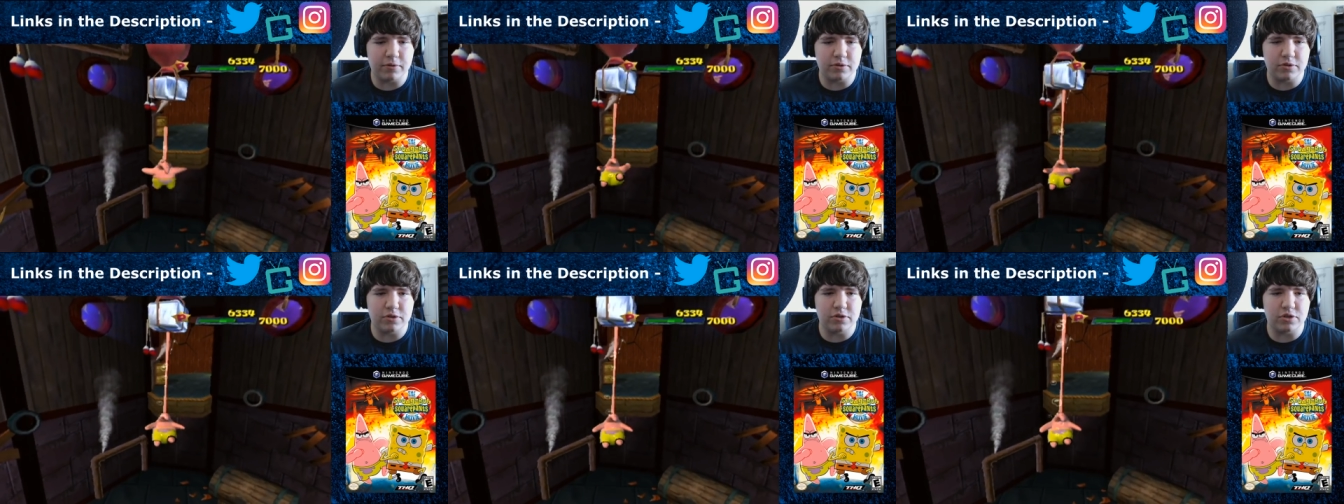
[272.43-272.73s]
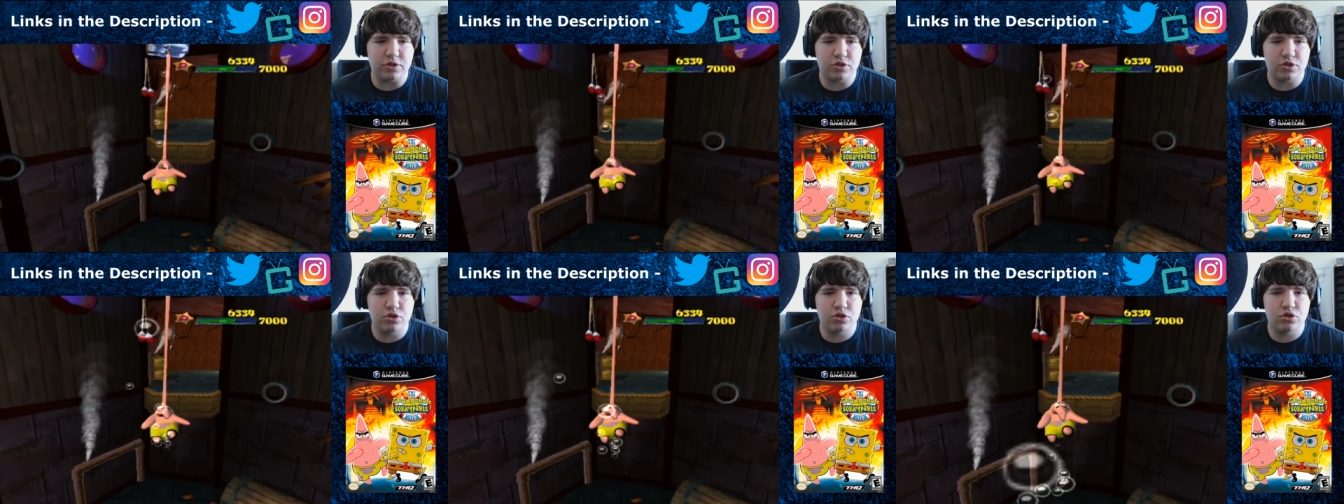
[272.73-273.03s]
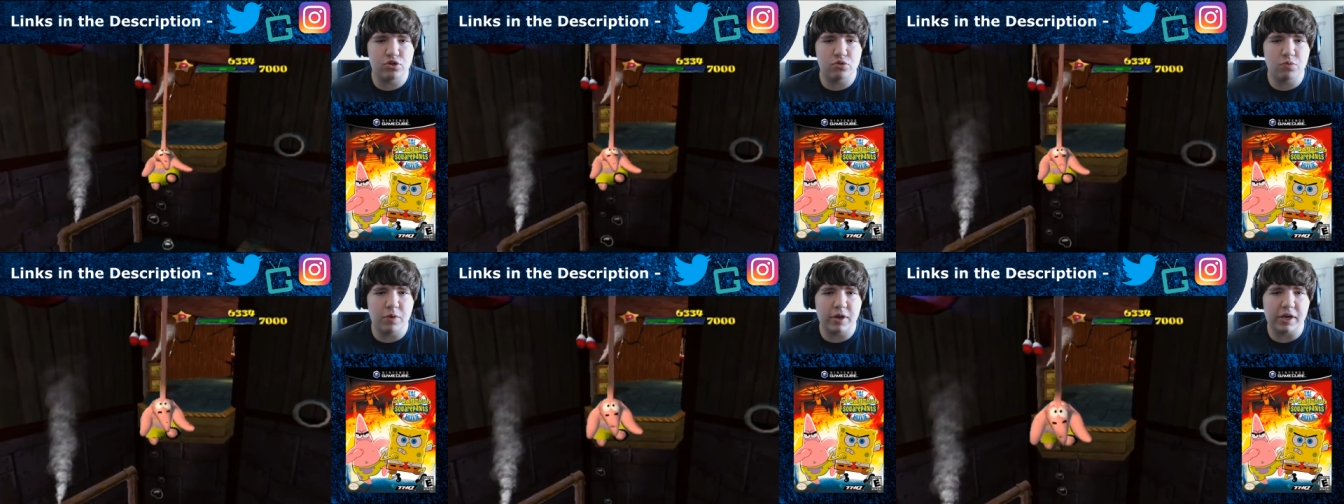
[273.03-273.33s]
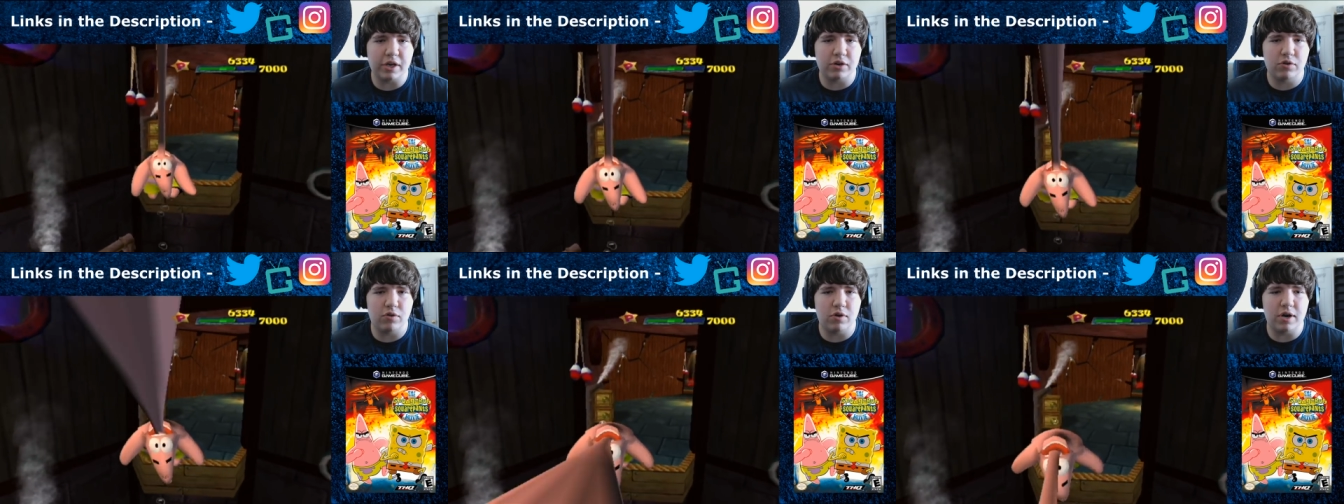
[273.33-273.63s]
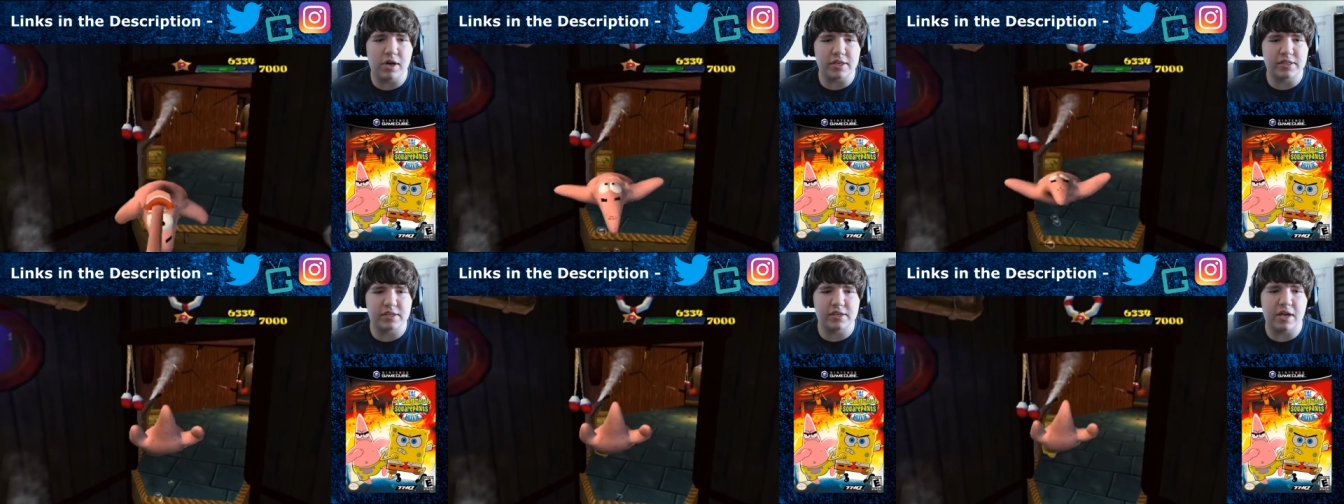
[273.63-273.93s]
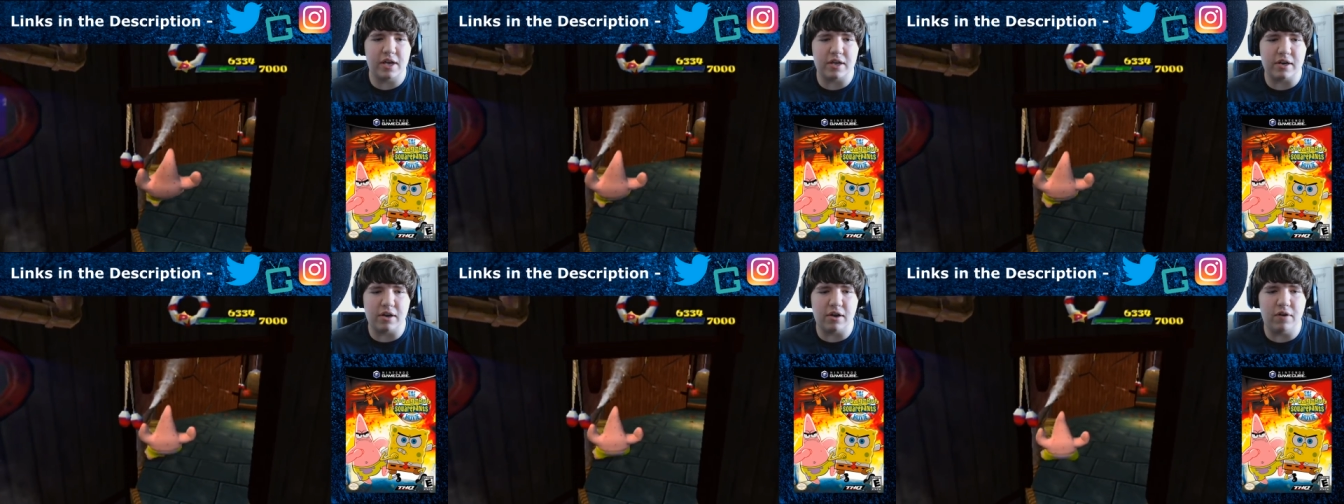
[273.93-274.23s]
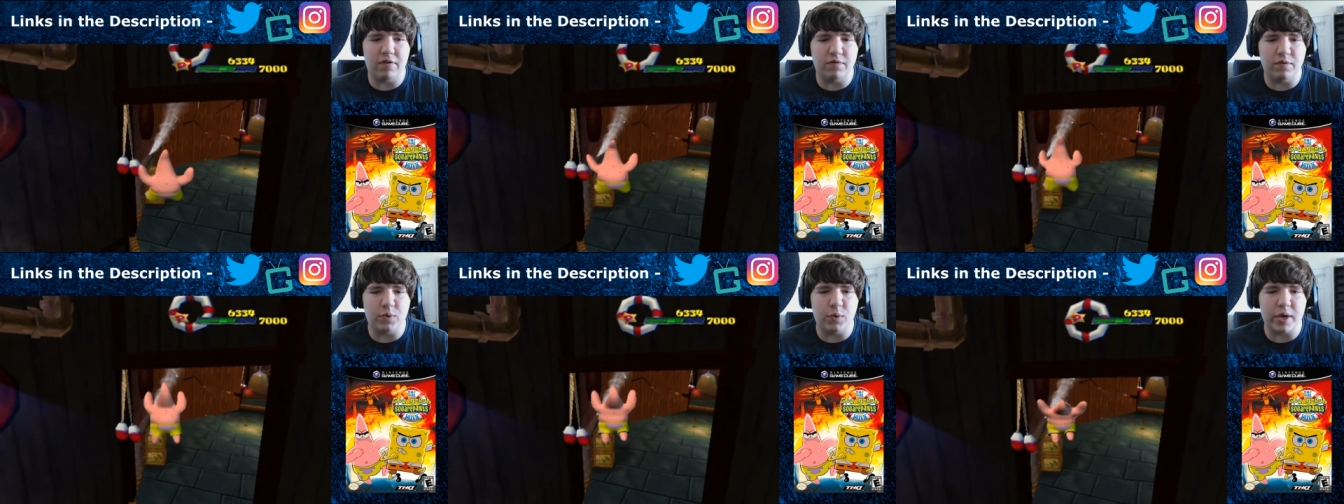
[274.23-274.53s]
so just swing across and
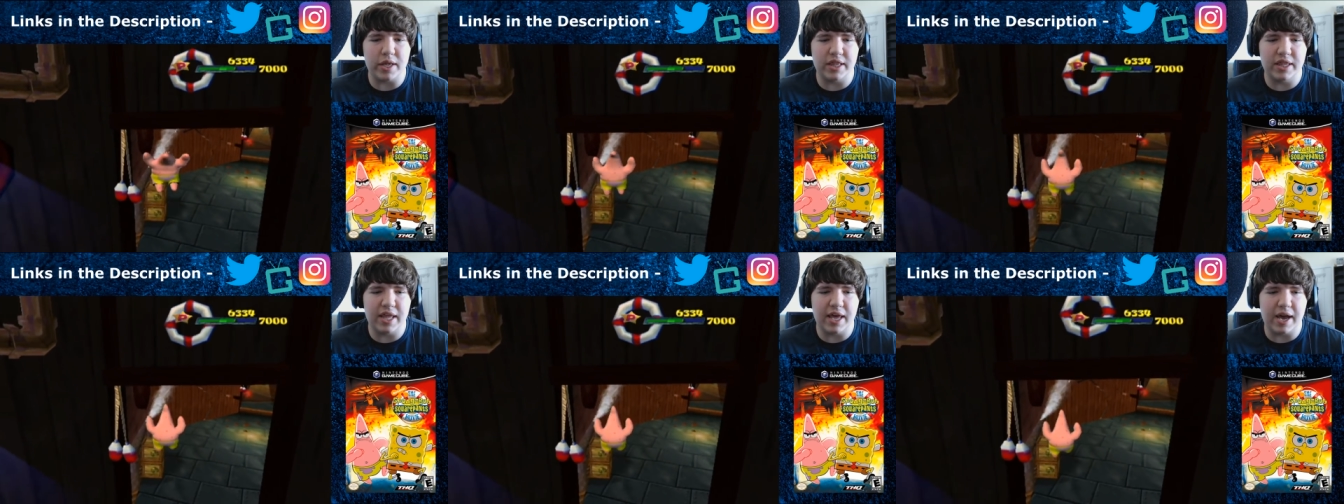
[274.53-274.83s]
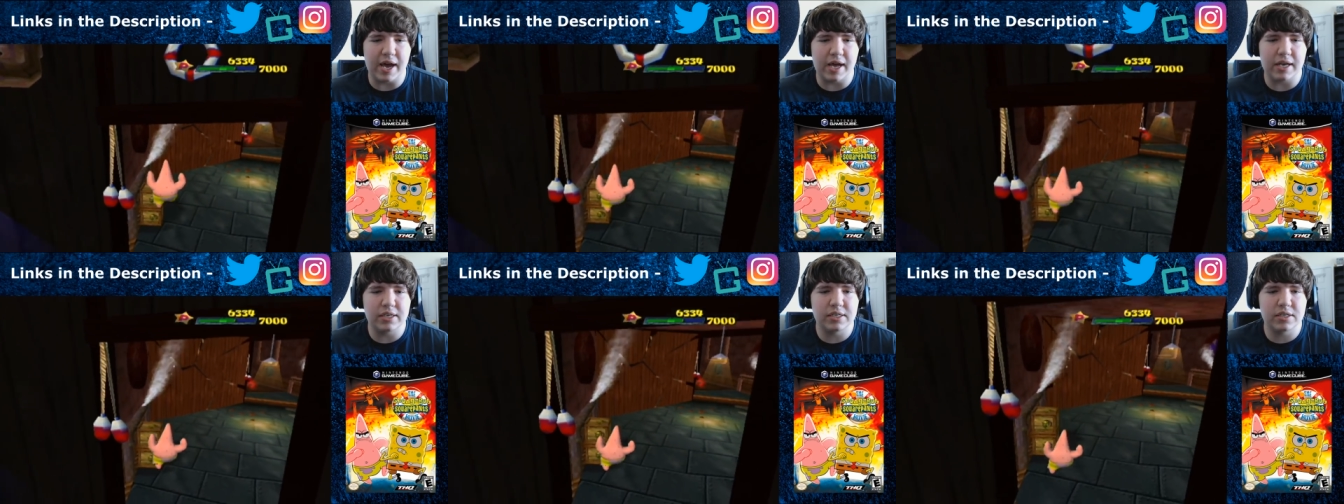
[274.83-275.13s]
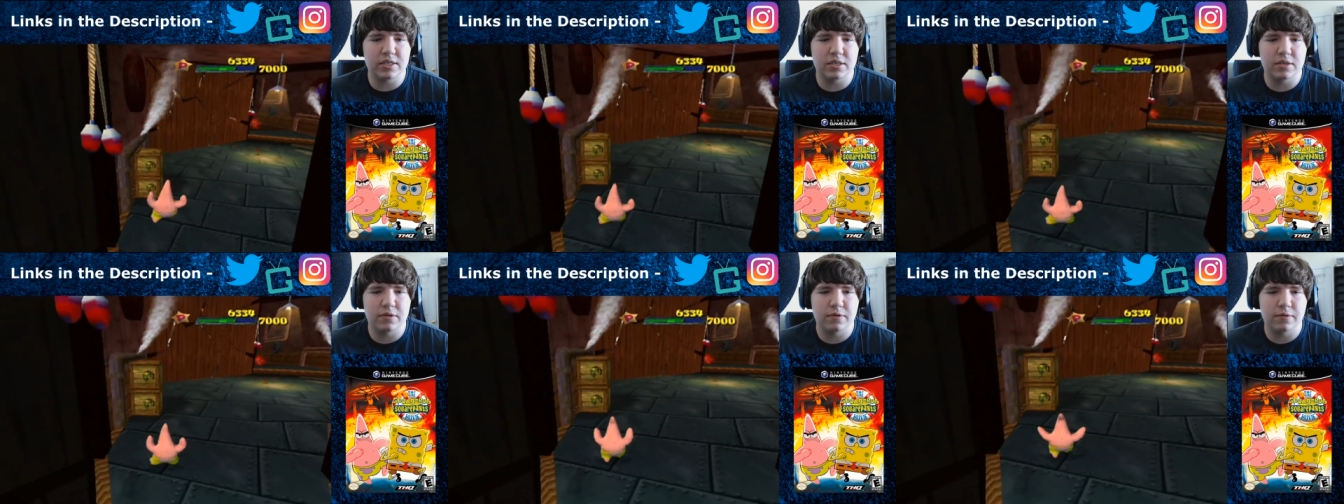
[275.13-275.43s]
avoid that.